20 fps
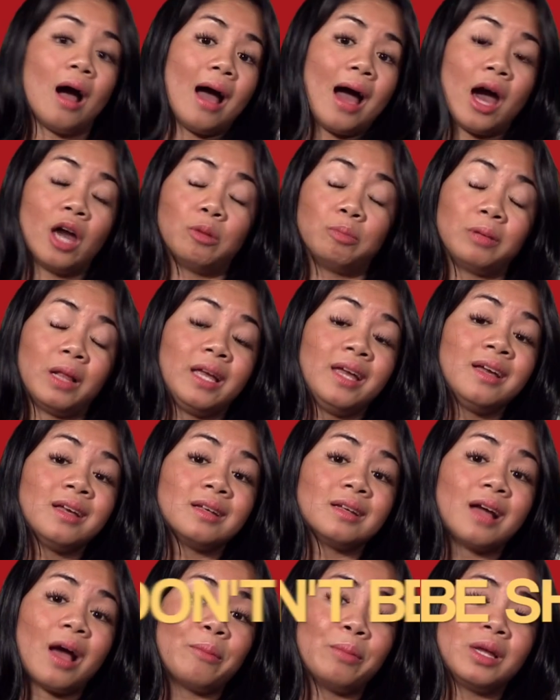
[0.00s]
how to play
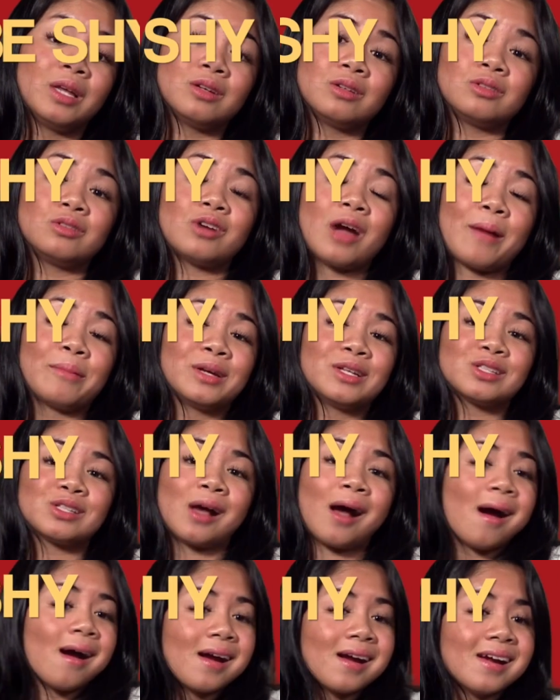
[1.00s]
it. I mean, grab a
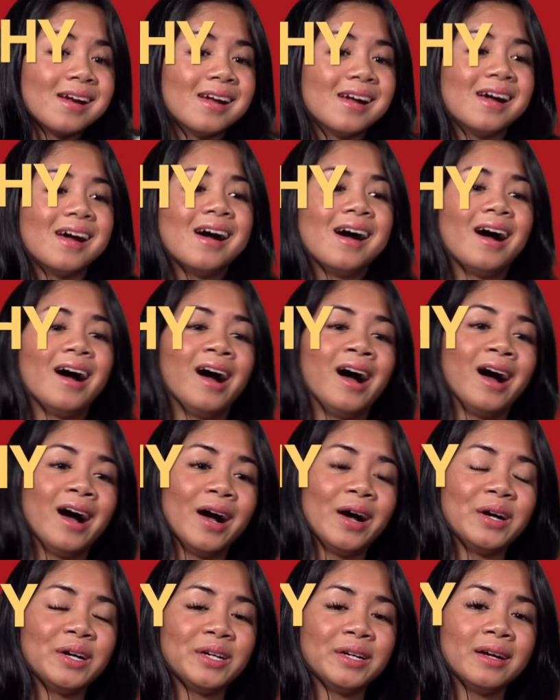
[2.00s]
guitar
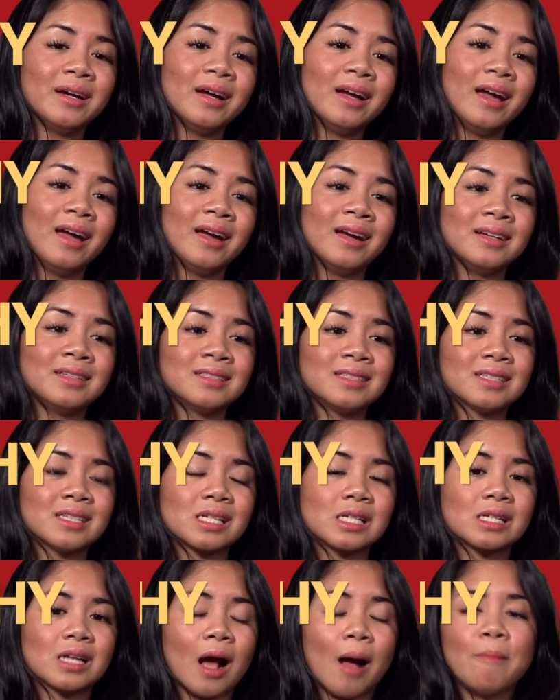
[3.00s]

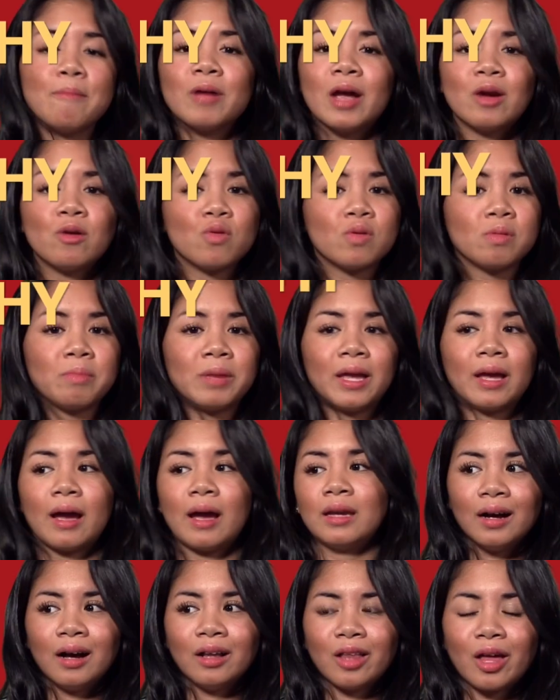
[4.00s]
and come play with me.
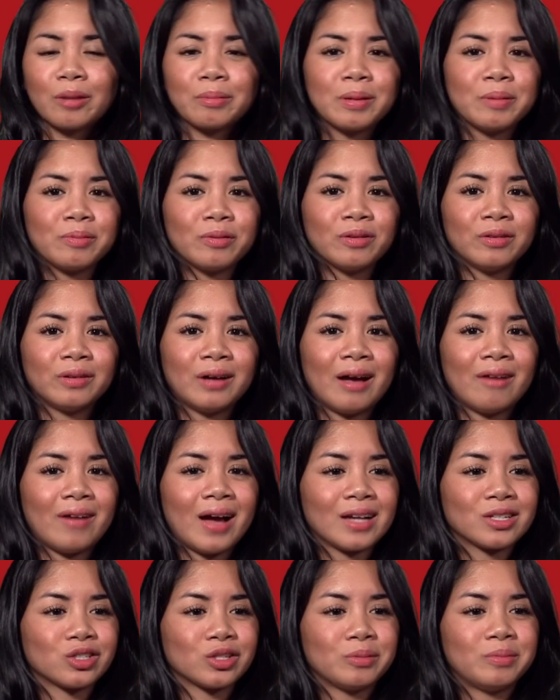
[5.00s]
A lot of people have
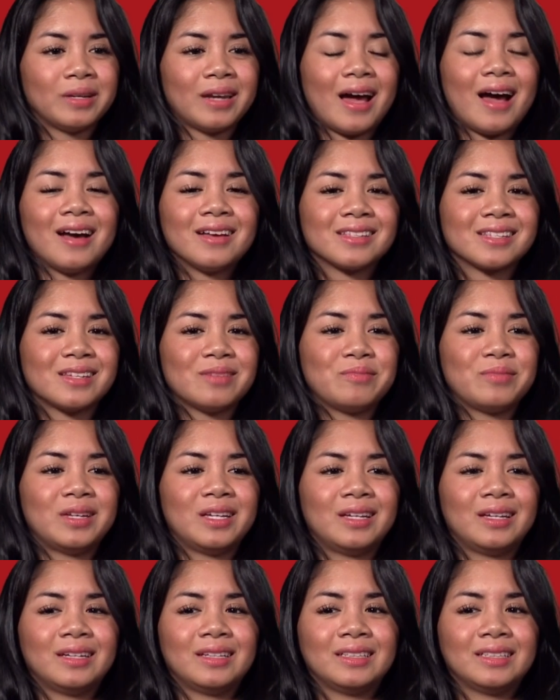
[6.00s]
actually been asking
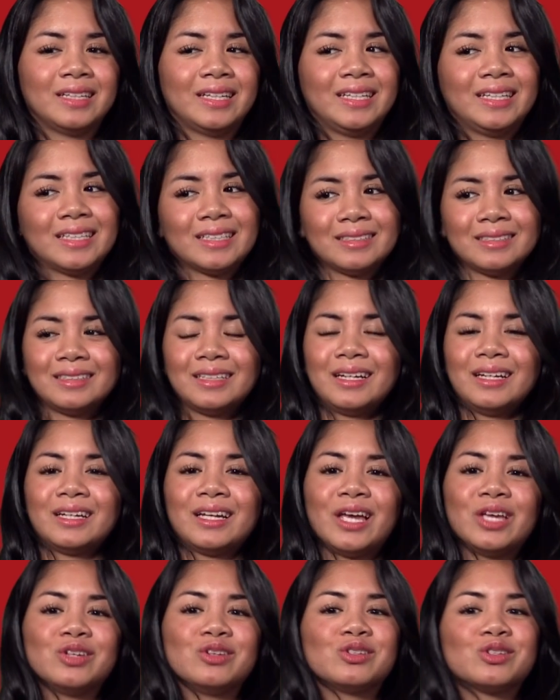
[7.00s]
me, like,
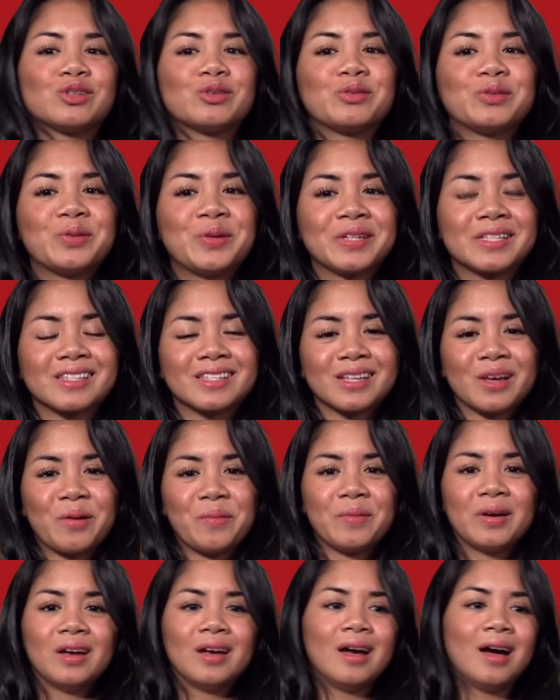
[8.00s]
can you do
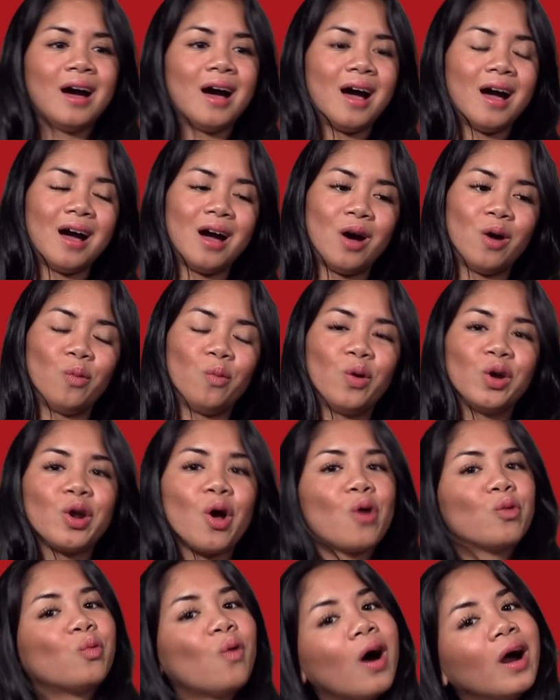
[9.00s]
some
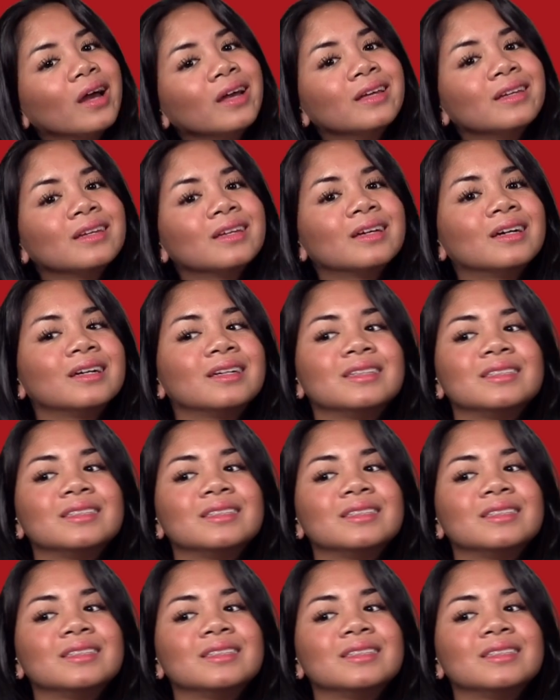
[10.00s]
one-on-one